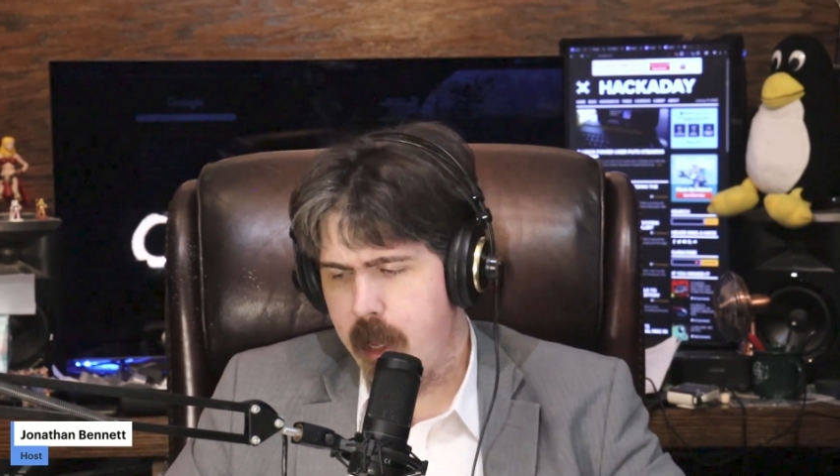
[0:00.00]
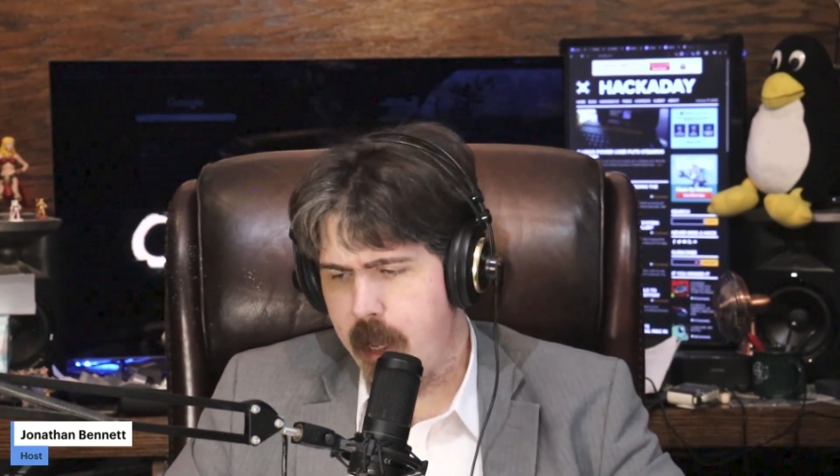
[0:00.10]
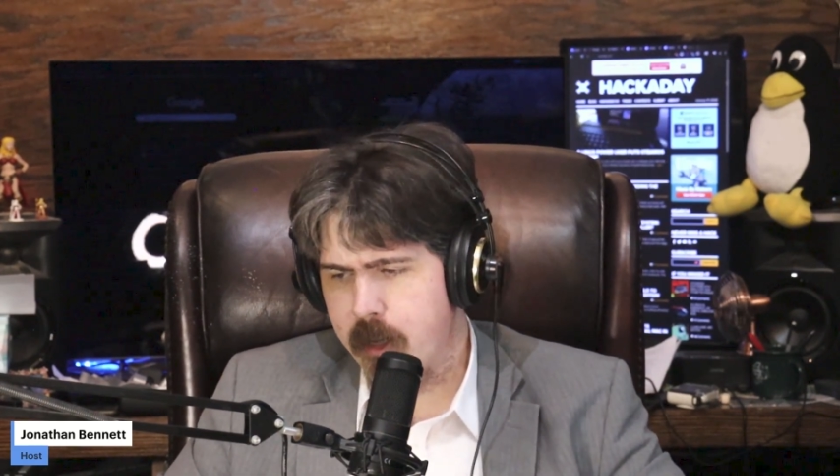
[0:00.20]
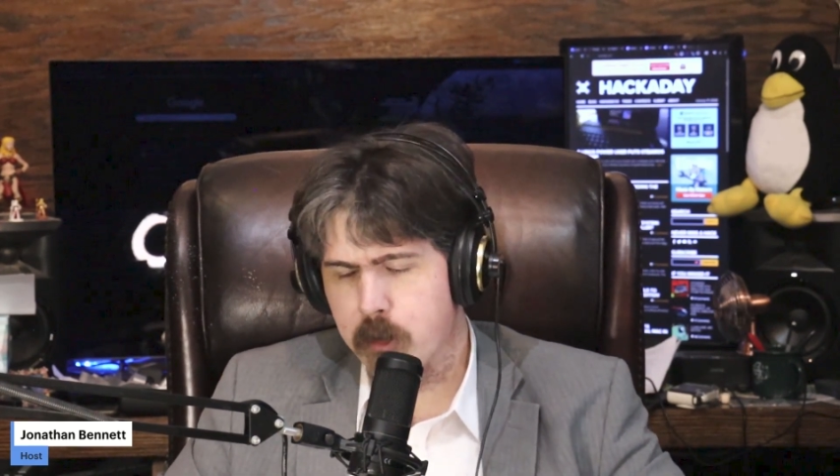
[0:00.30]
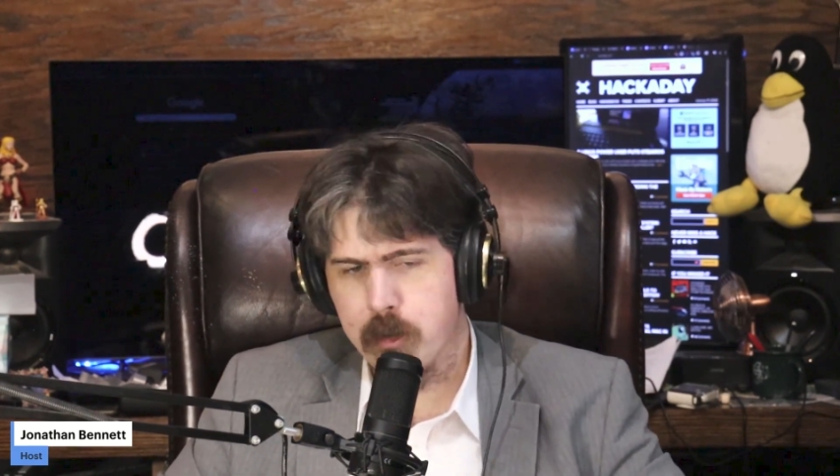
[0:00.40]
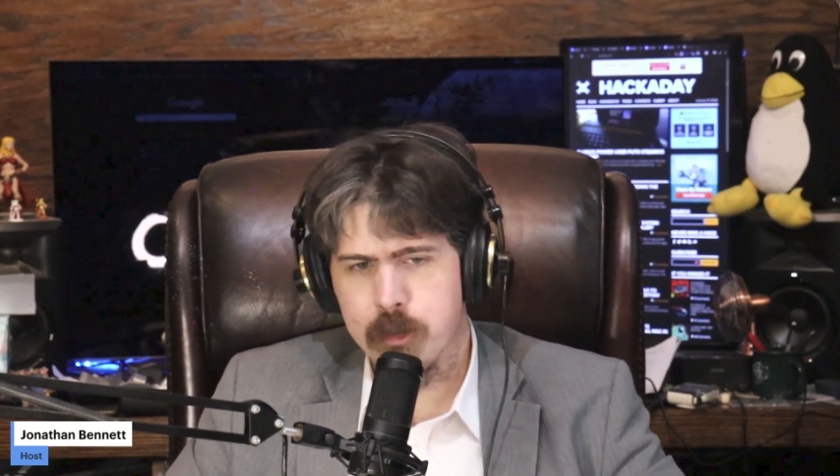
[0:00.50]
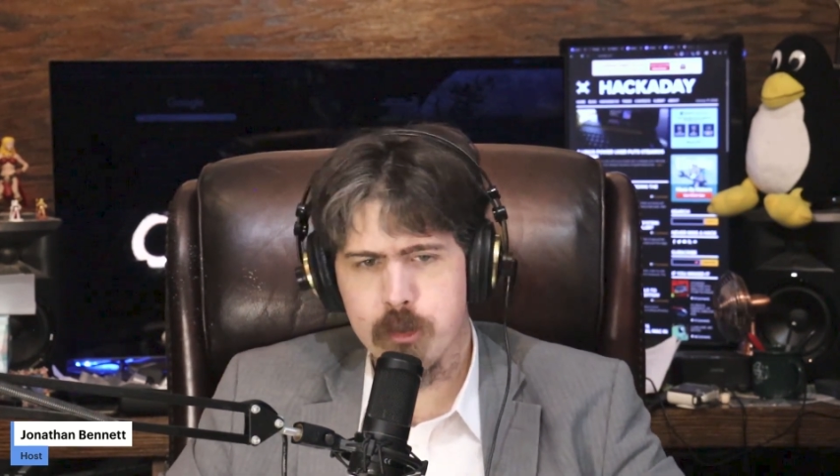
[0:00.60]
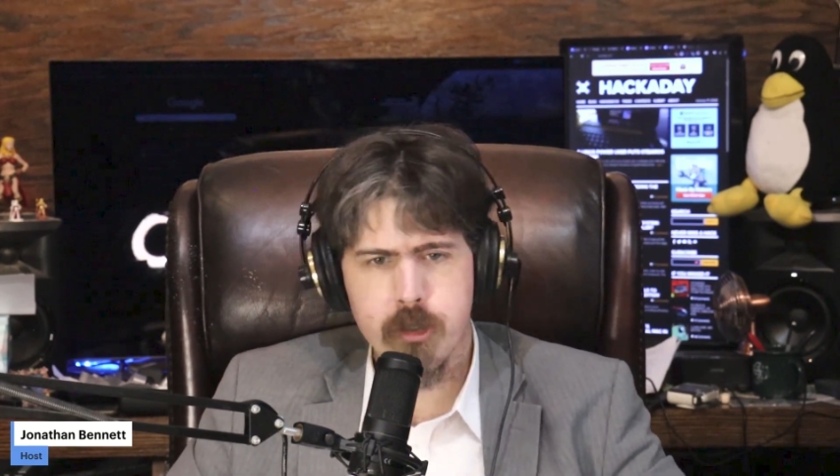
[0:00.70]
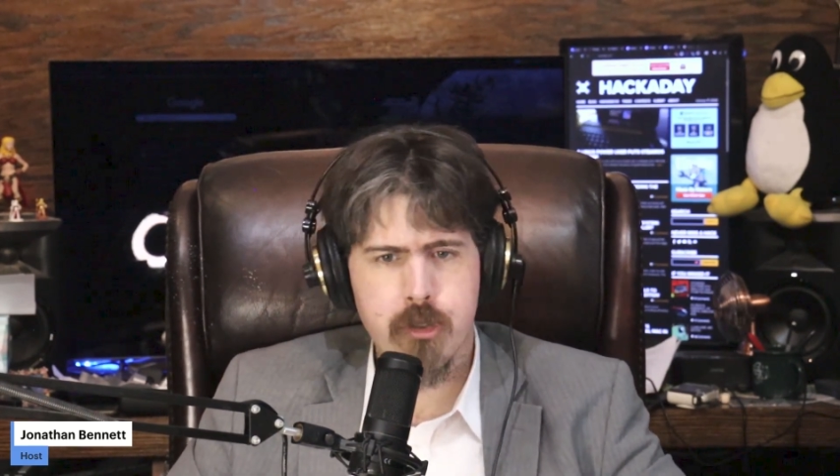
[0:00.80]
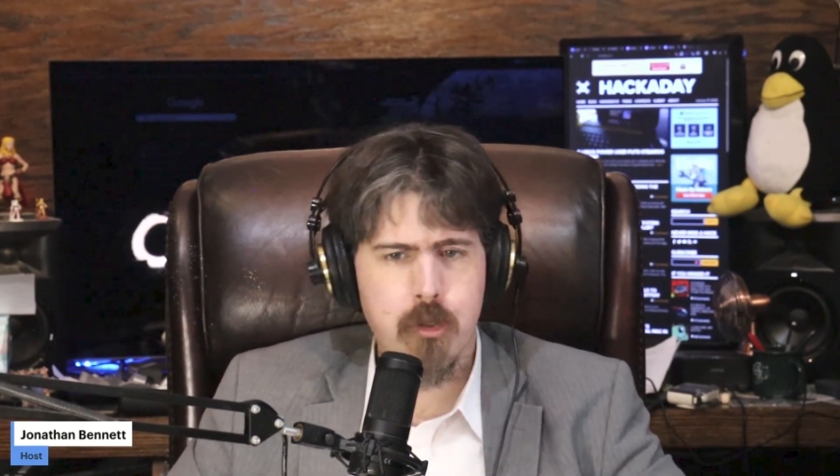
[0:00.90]
at a
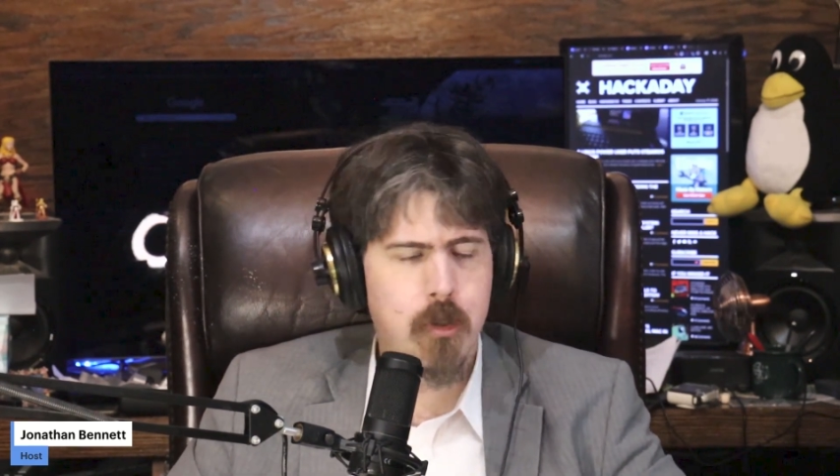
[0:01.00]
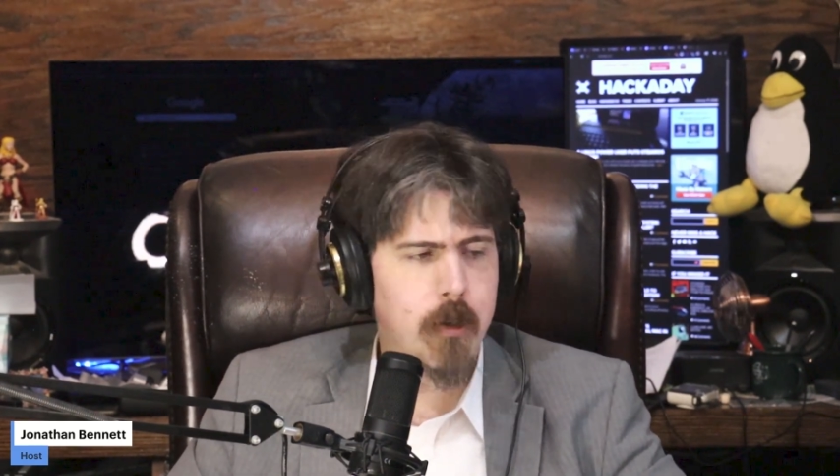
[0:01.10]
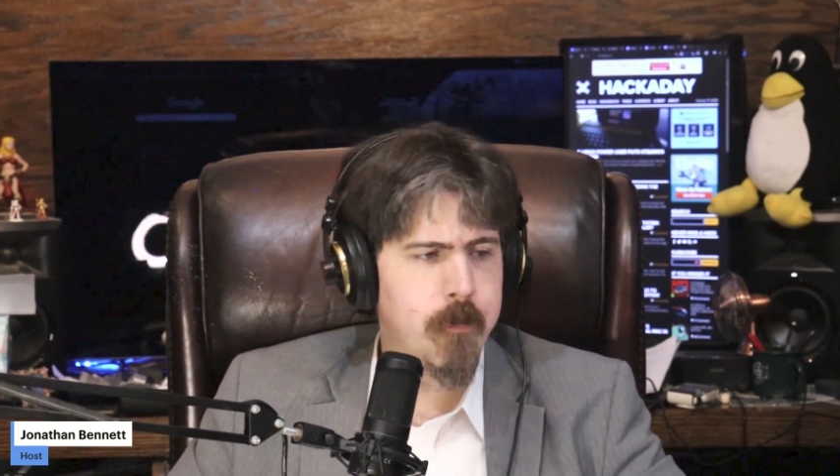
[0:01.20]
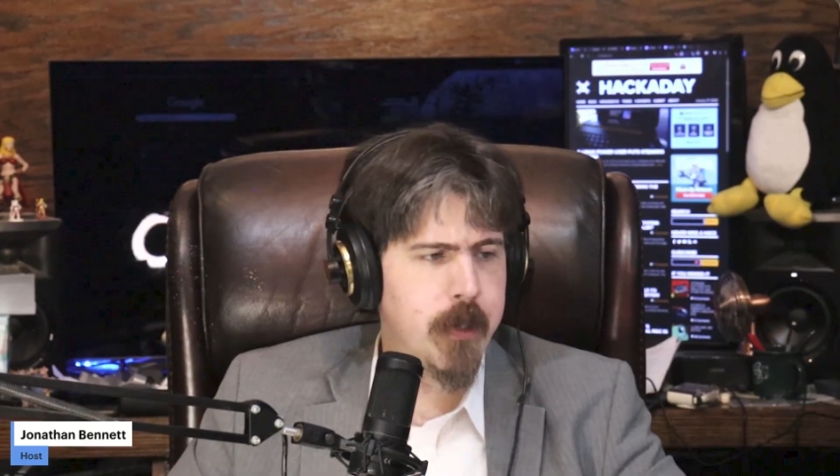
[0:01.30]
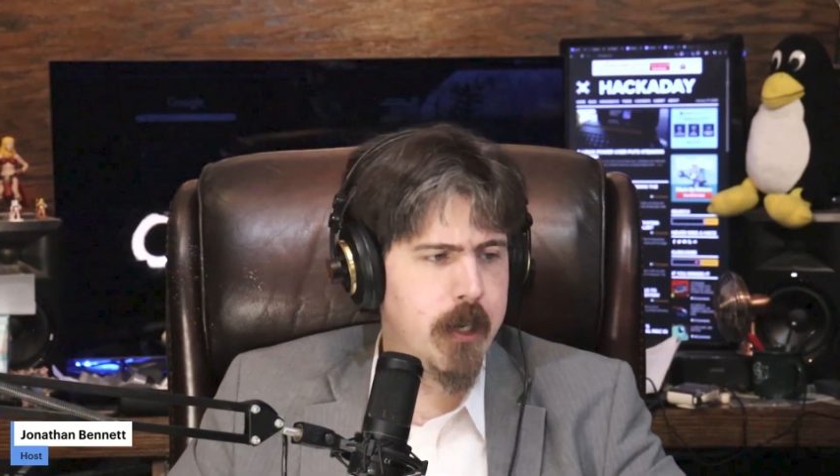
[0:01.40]
grocery store.